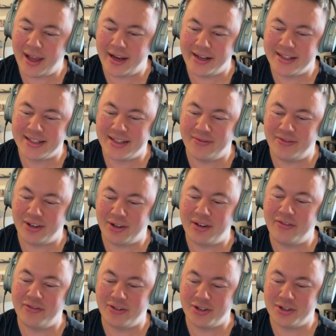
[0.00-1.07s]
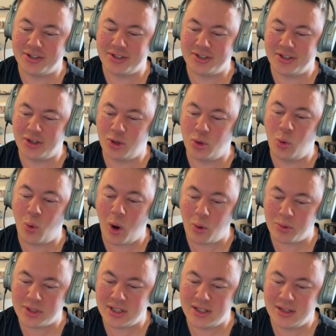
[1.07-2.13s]
and it's the very first
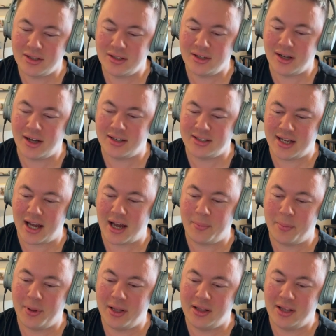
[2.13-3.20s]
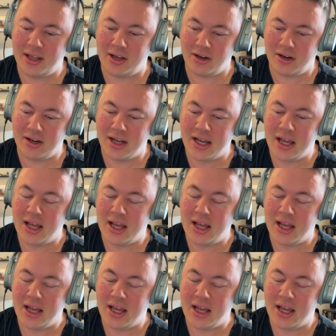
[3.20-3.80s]
quote on top here.